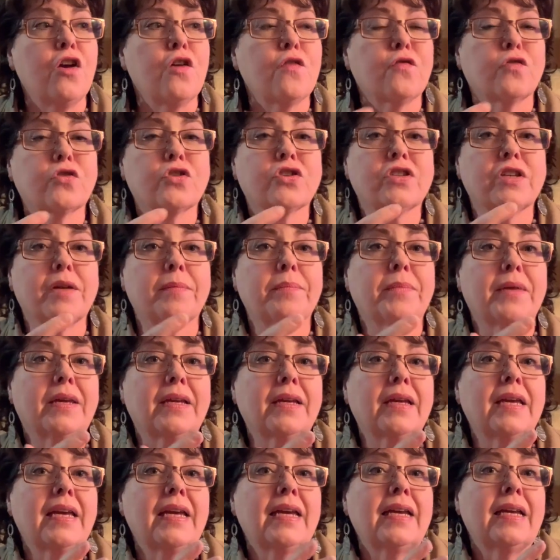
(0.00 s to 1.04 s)
for
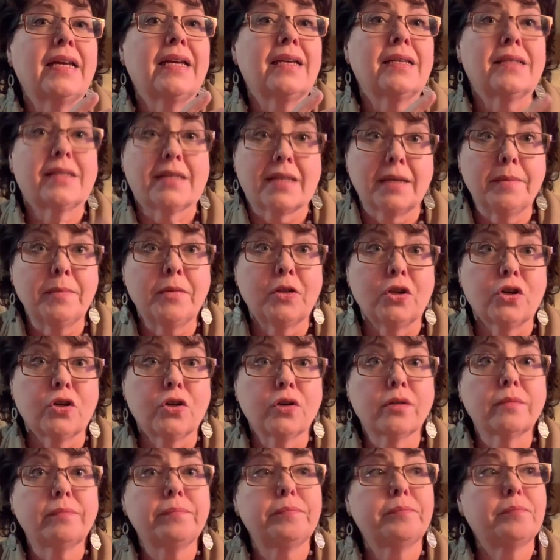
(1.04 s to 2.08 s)
something
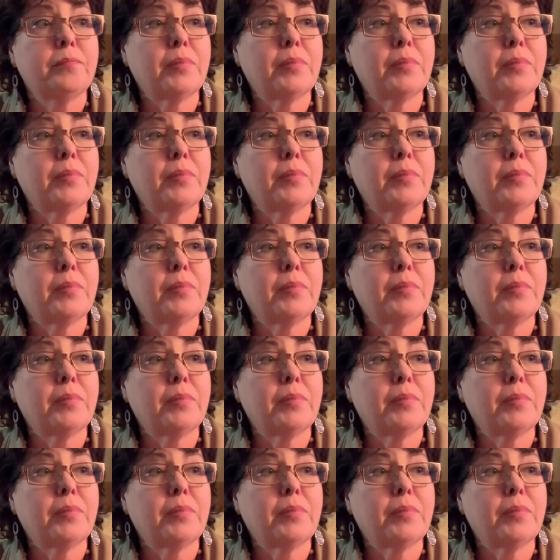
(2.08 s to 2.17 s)
similar,